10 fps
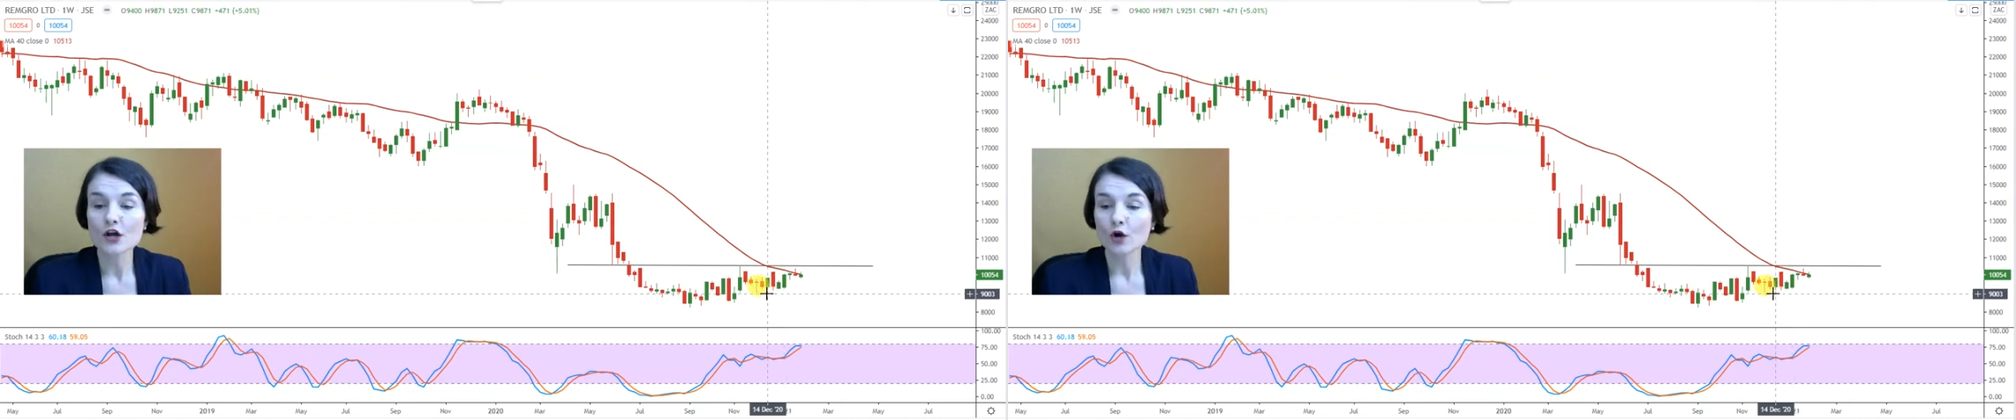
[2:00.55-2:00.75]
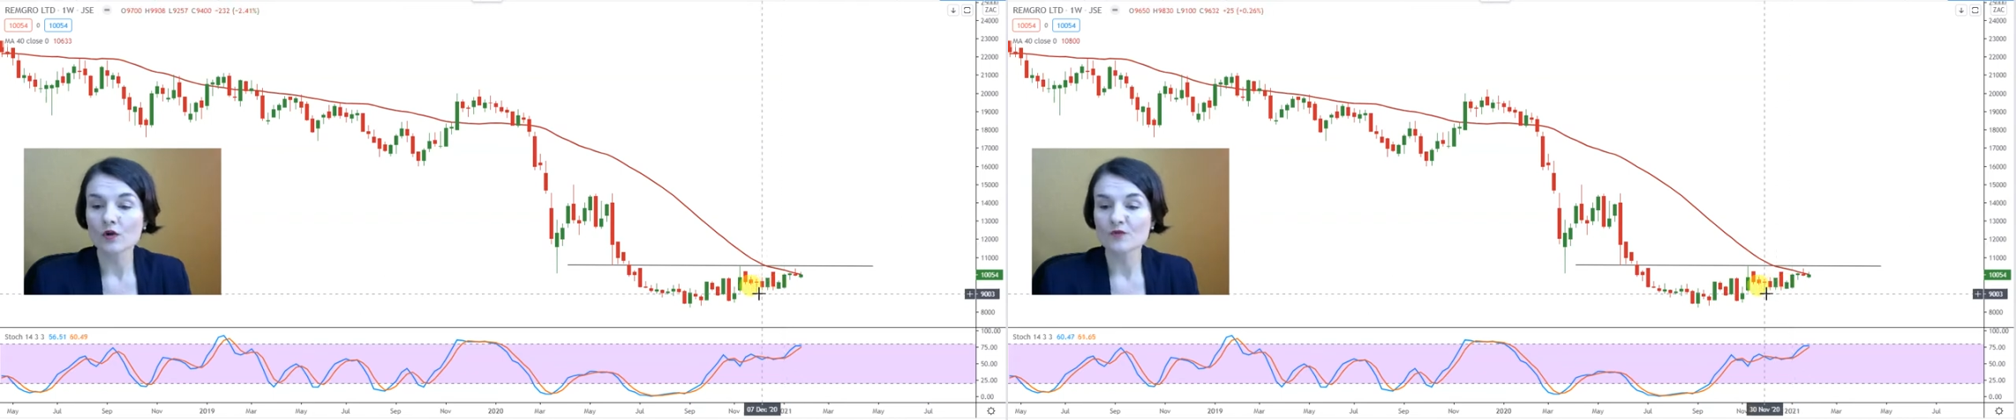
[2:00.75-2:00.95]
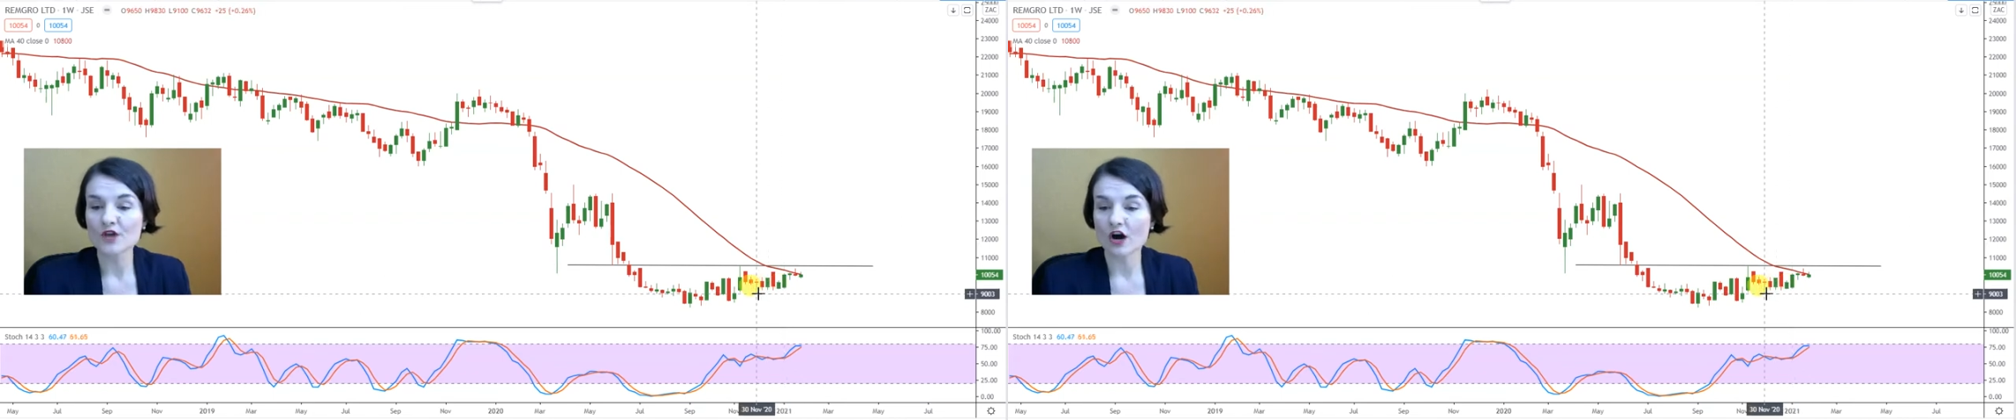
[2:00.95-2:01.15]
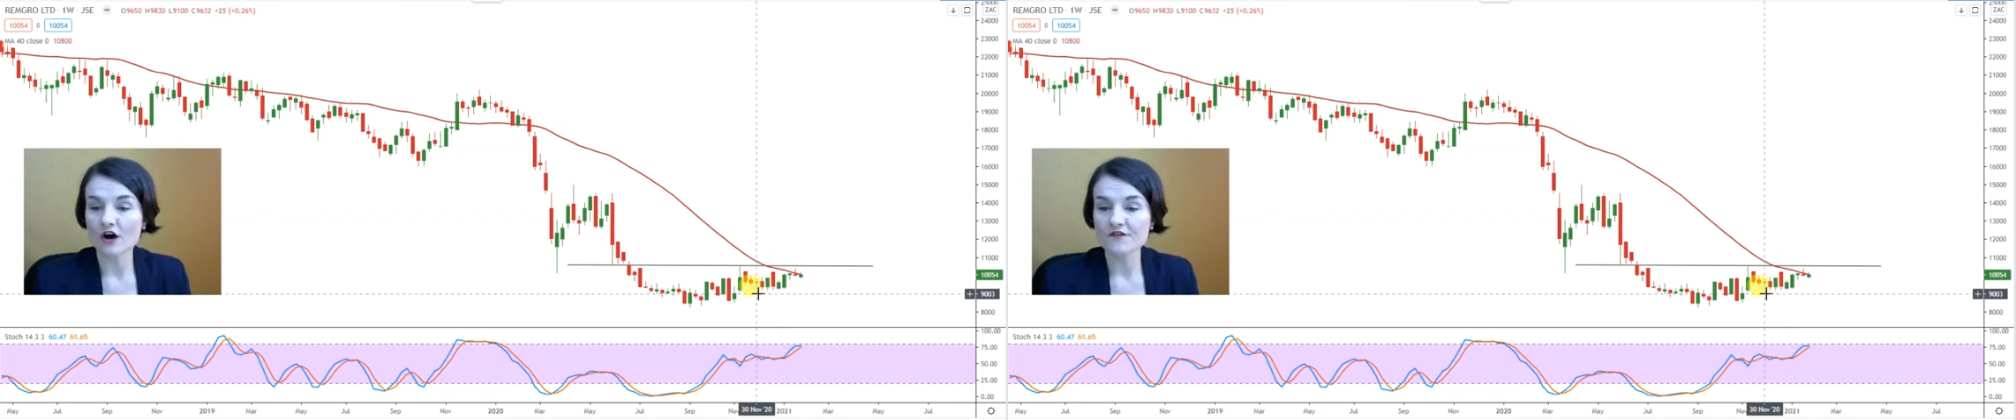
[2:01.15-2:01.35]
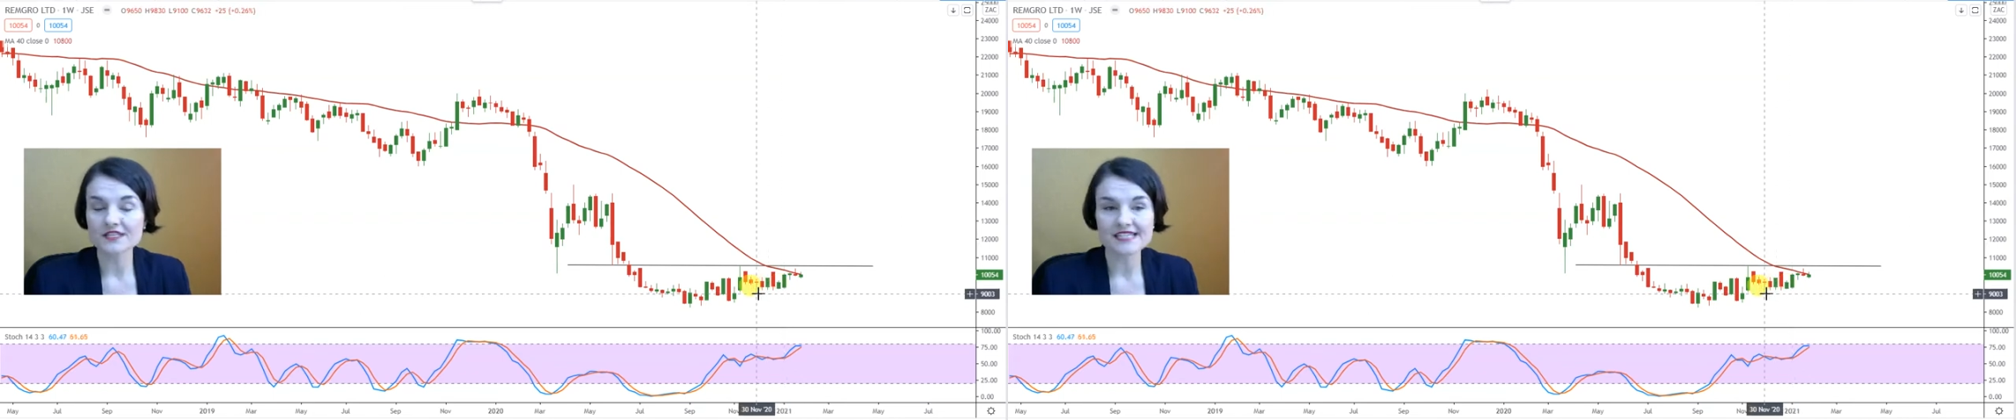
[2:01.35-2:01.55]
will be
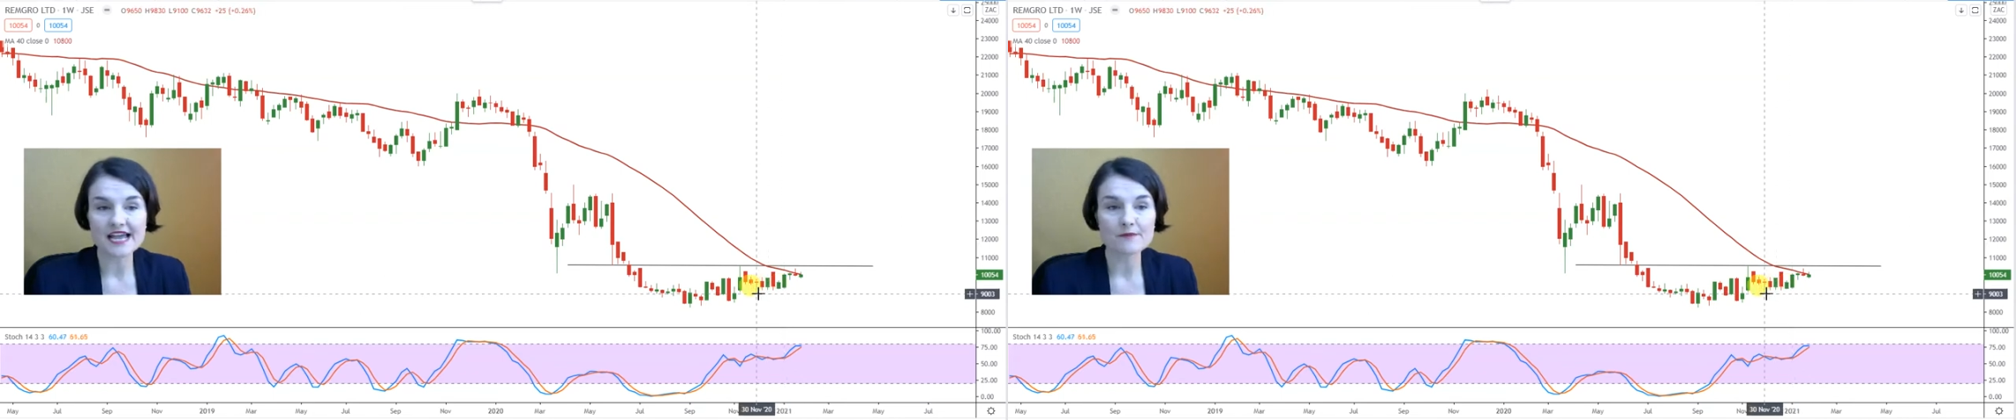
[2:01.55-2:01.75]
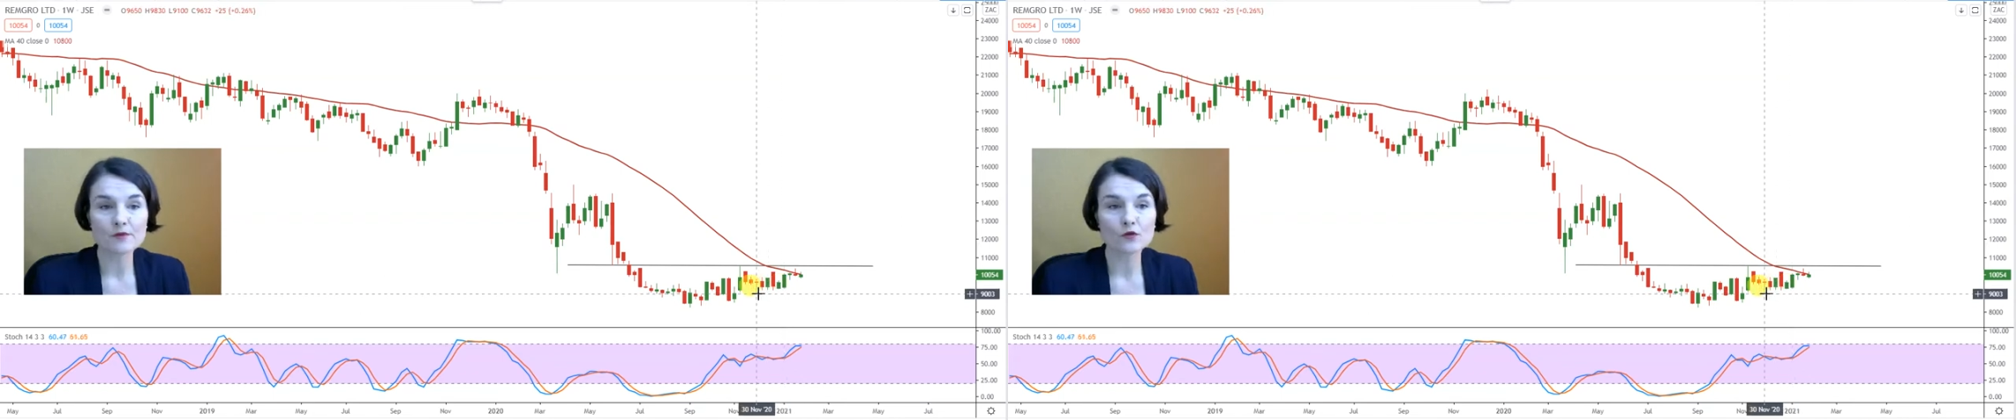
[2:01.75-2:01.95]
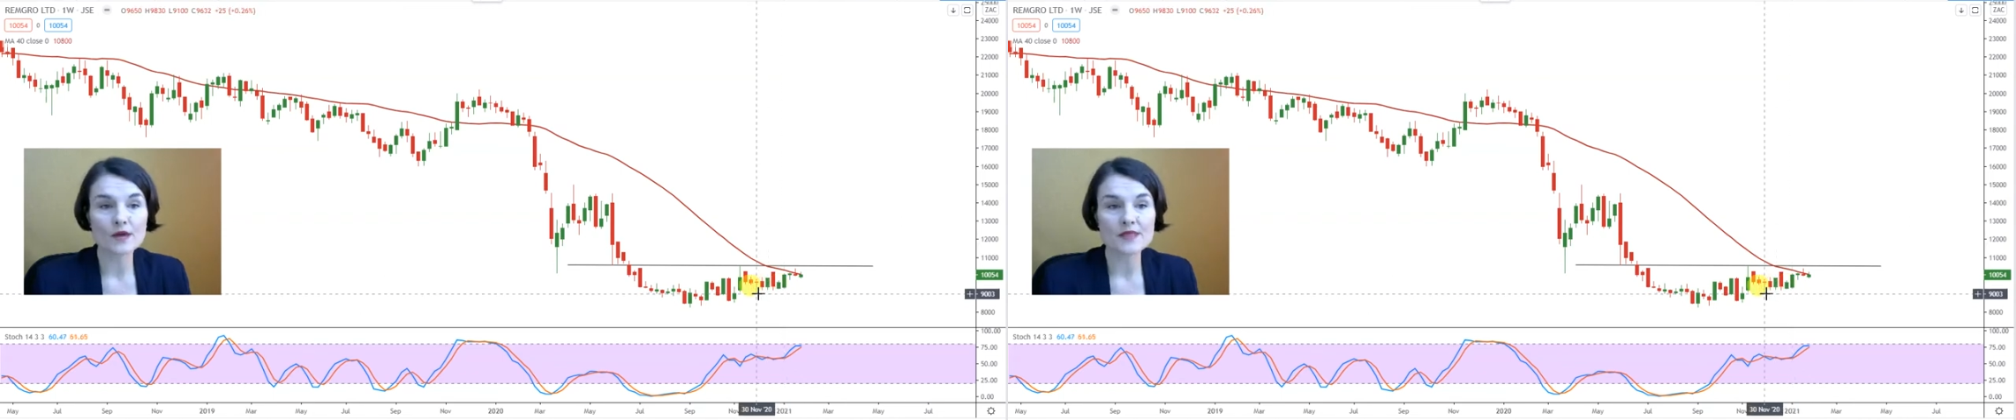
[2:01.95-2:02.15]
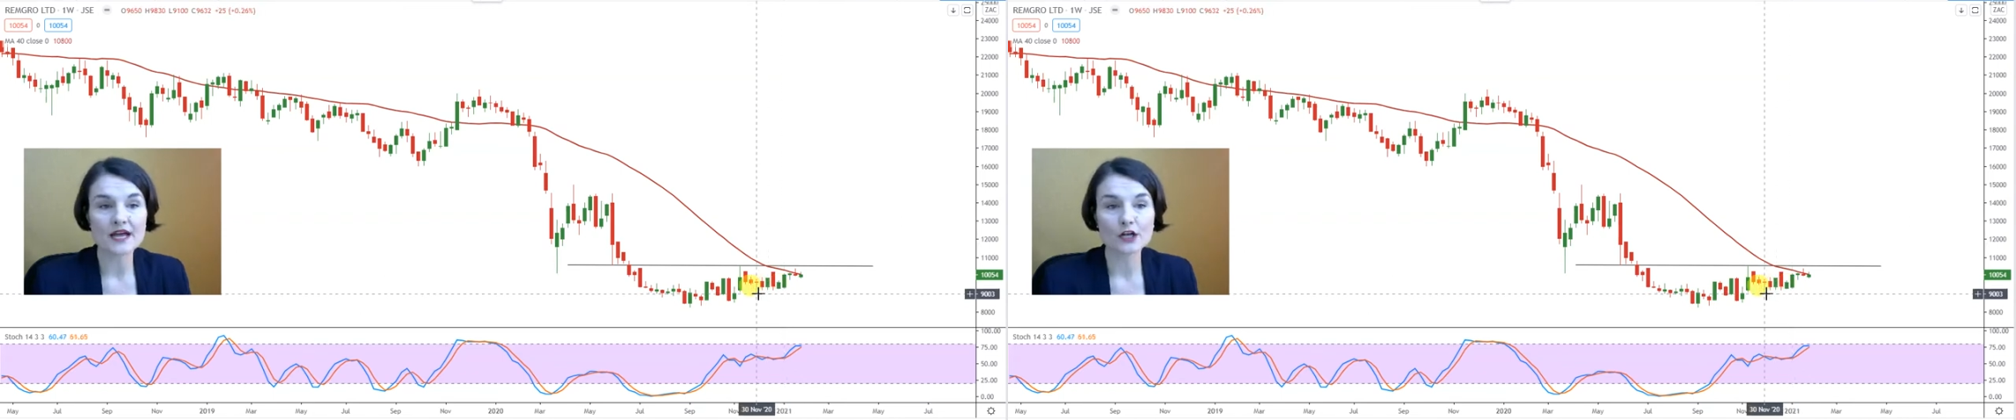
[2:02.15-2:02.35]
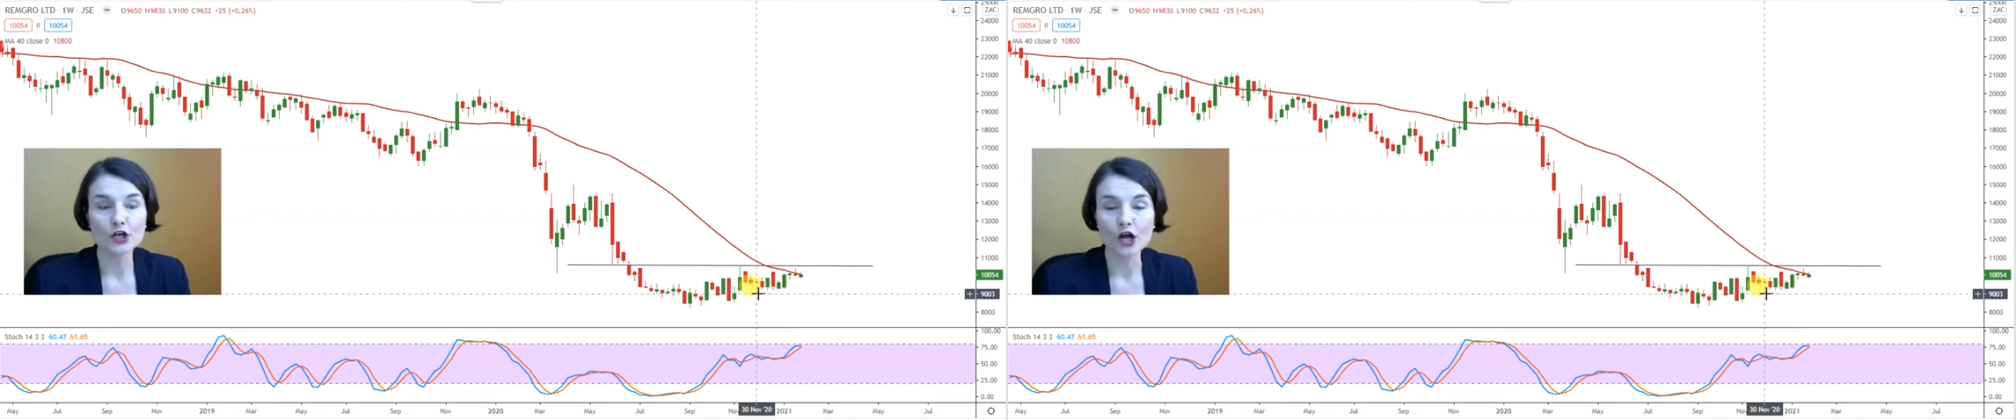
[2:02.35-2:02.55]
off the table when
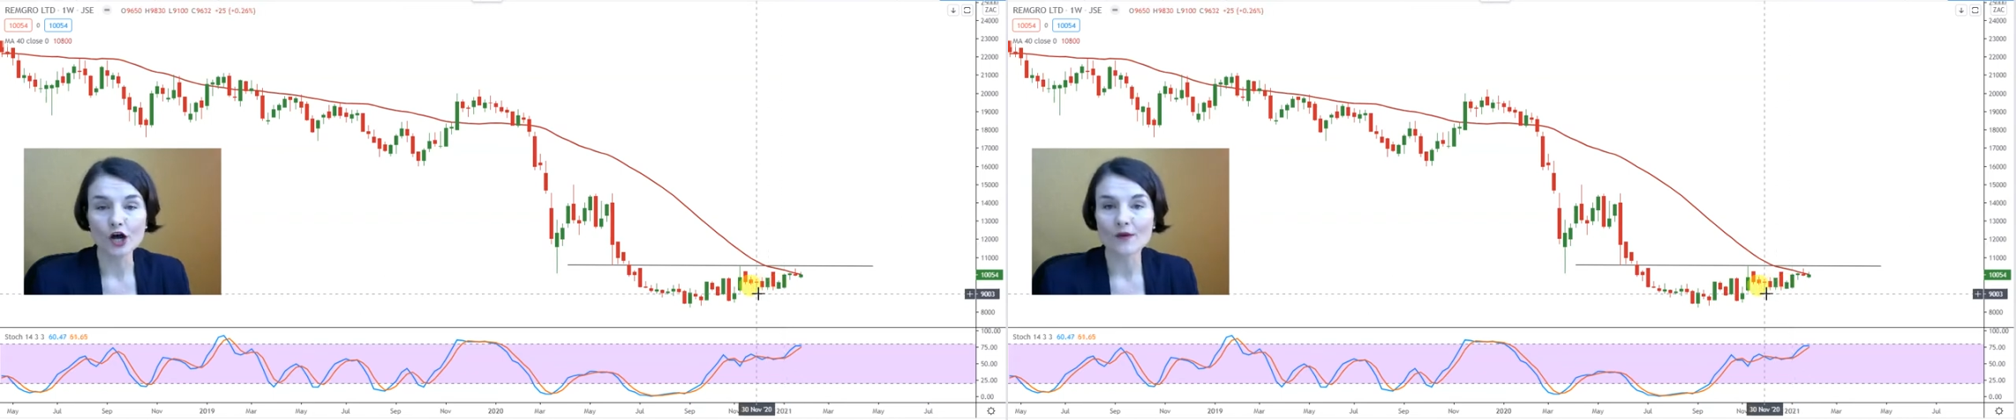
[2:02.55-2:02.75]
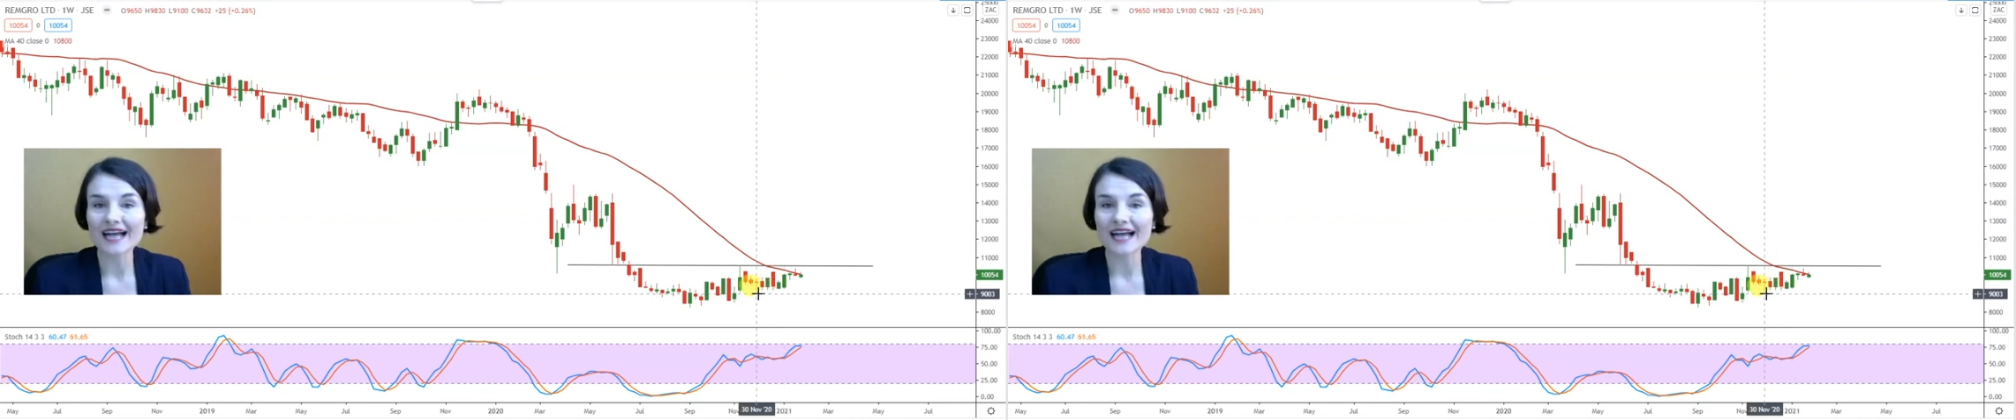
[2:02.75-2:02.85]
that low